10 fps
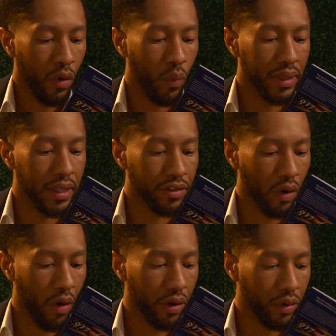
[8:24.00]
when this
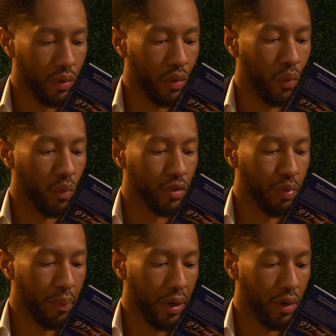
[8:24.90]
article was
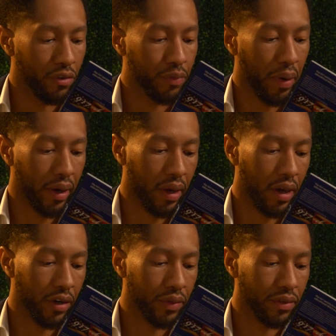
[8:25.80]
proposed by
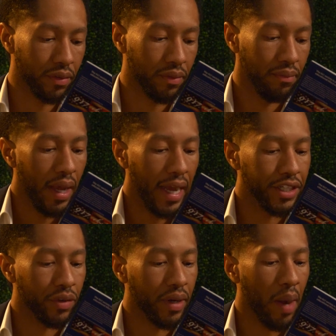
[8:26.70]
Congress,
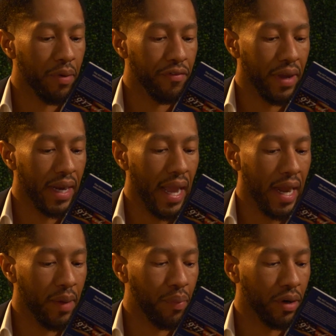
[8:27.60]
and shall not prevent
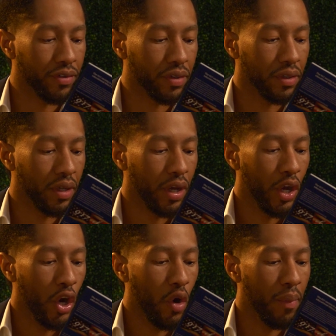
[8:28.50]
any person
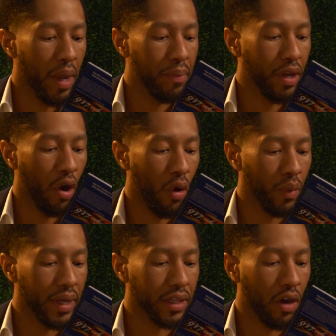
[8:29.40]
who may be
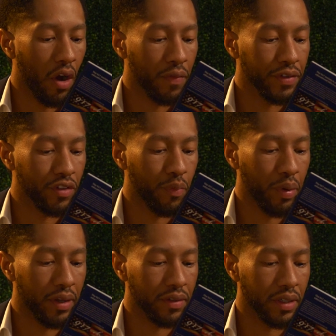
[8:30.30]
holding the office of
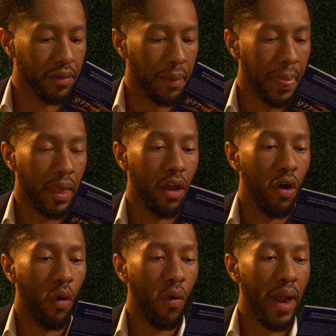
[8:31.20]
president
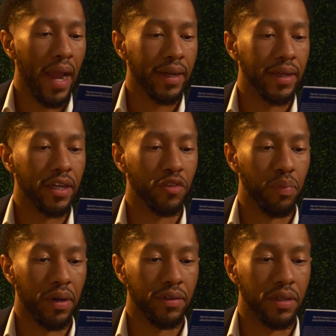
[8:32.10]
or acting as
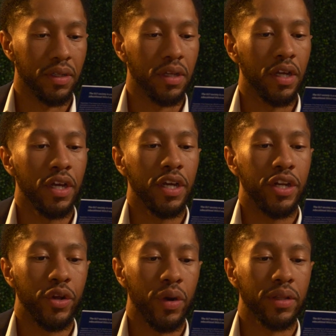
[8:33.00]
president
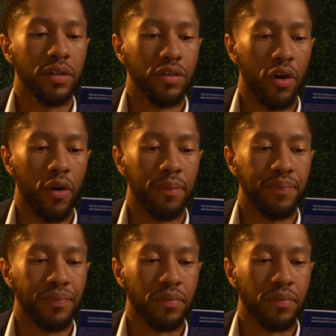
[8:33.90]
during the term